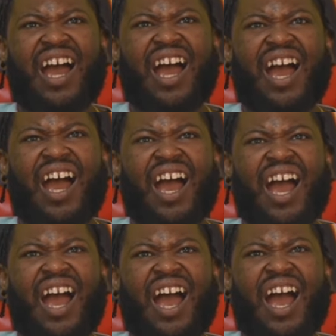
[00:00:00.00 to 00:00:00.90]

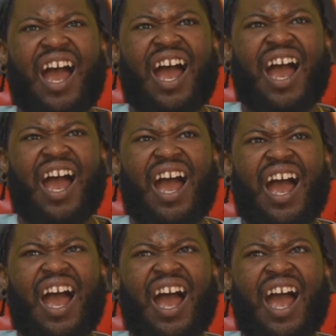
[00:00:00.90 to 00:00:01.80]

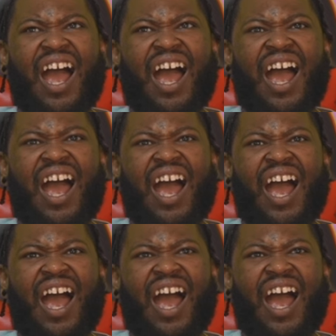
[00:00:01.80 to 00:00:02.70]

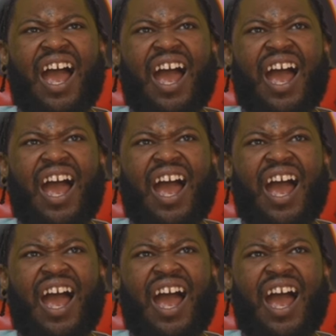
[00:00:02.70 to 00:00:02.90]
(not speaking)